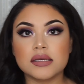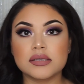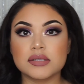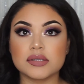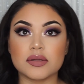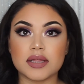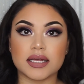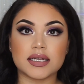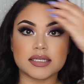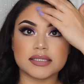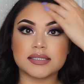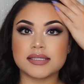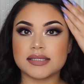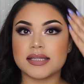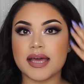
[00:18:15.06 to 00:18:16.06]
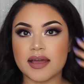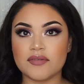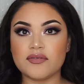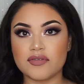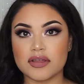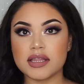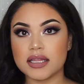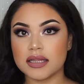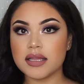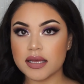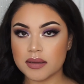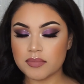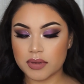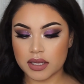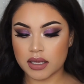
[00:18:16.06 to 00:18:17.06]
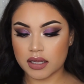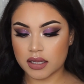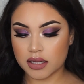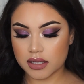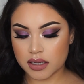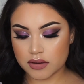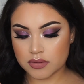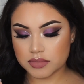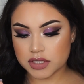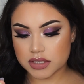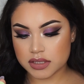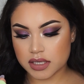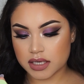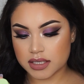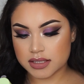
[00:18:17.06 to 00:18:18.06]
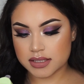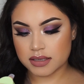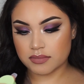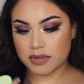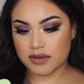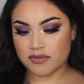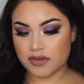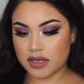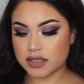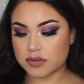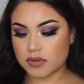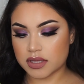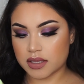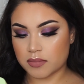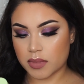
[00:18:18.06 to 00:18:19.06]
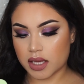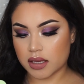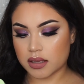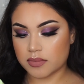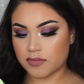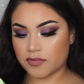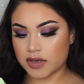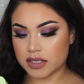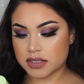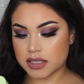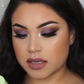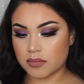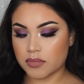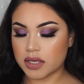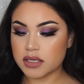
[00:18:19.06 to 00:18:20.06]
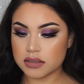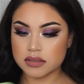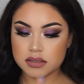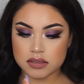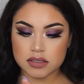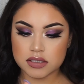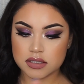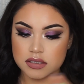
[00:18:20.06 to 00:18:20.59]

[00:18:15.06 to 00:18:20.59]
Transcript: So that is that for the lip, and now I'm just going to set my face with a makeup fixing mist.